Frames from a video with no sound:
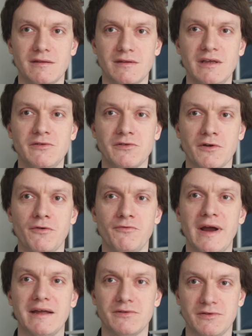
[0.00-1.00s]
is
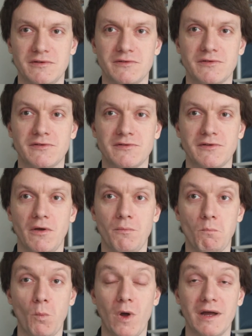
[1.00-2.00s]
correct in
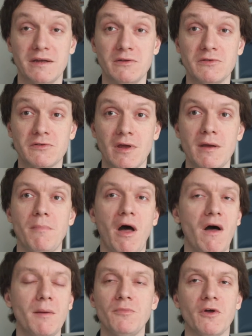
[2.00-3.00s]
certain ways, but
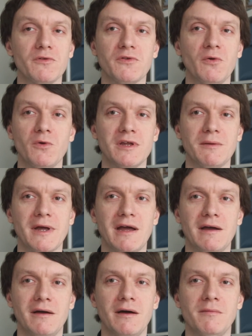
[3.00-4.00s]
I'm not talking
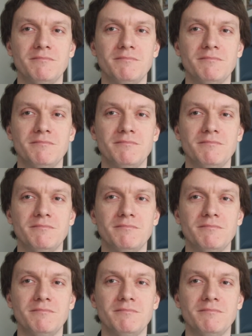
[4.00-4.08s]
about